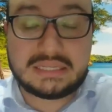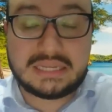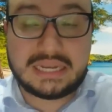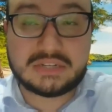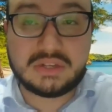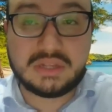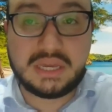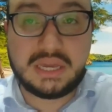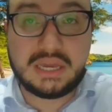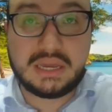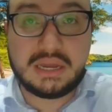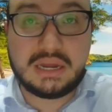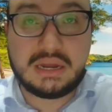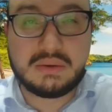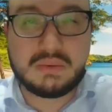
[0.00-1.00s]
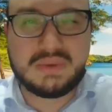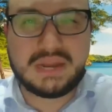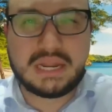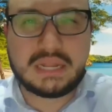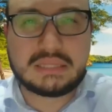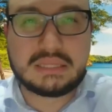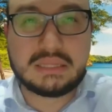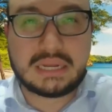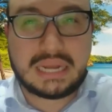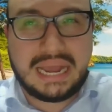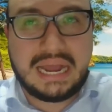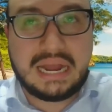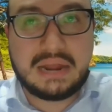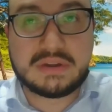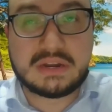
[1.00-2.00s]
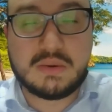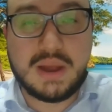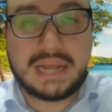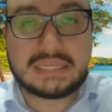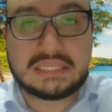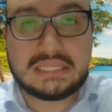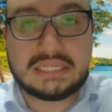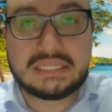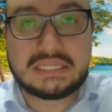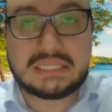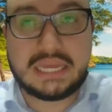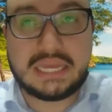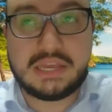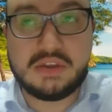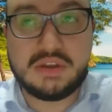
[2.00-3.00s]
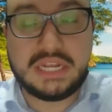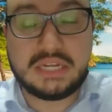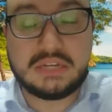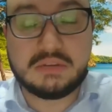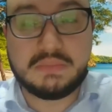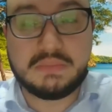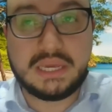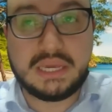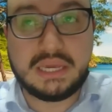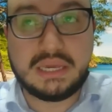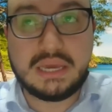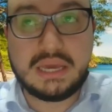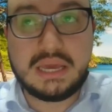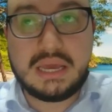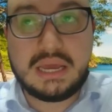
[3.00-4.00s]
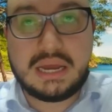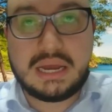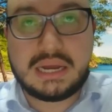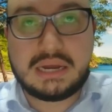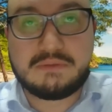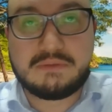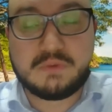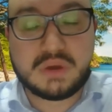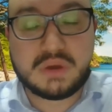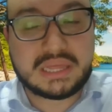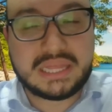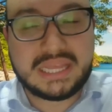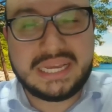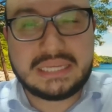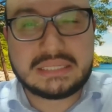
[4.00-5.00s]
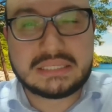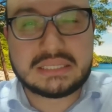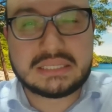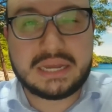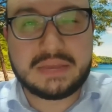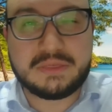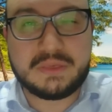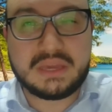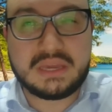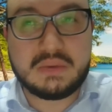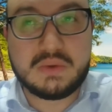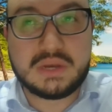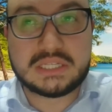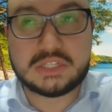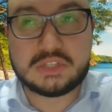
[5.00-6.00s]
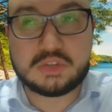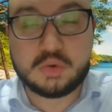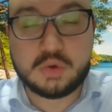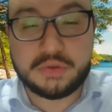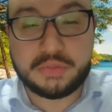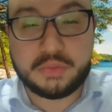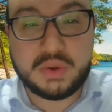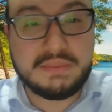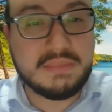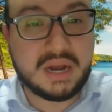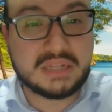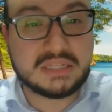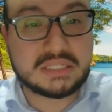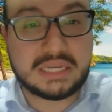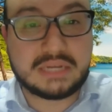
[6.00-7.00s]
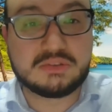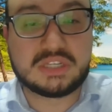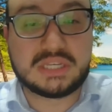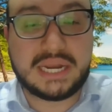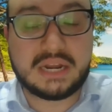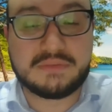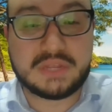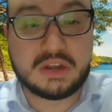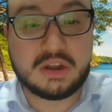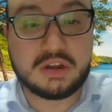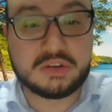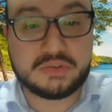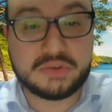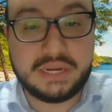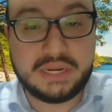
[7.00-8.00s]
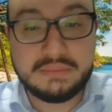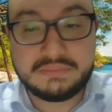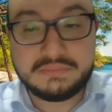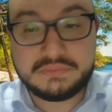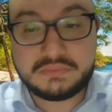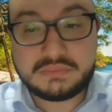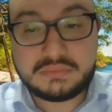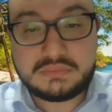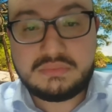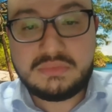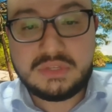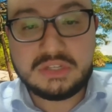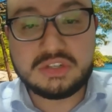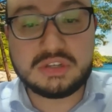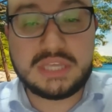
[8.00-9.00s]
Actually, what a Caja request is that you need to be for at least, I think it was 2 or 3 months outside of the country, so